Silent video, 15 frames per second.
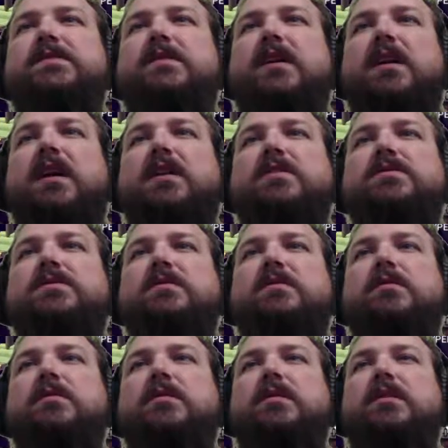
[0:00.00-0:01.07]
slots.
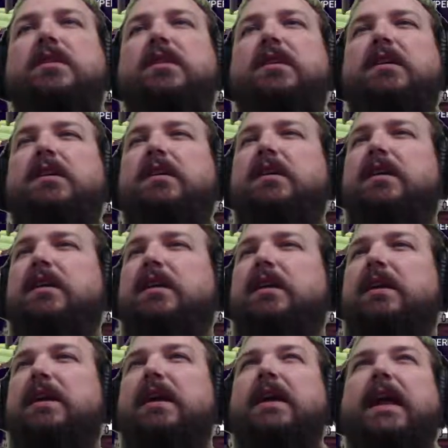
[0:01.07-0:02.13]

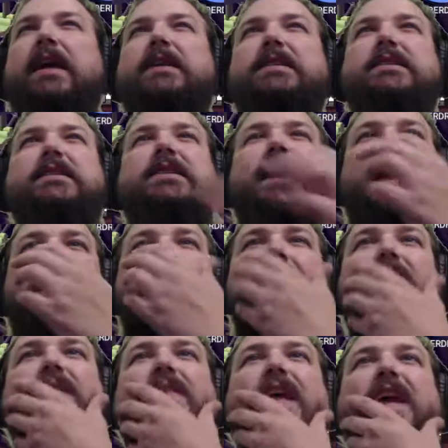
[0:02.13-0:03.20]
Can I
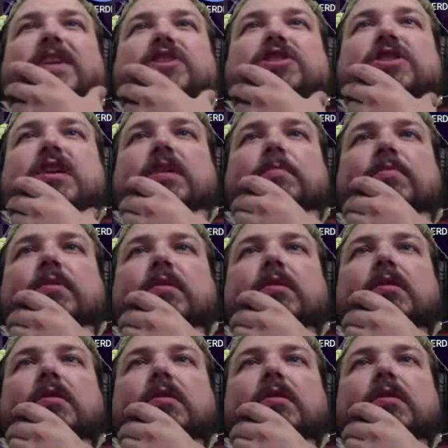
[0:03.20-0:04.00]
take that ship?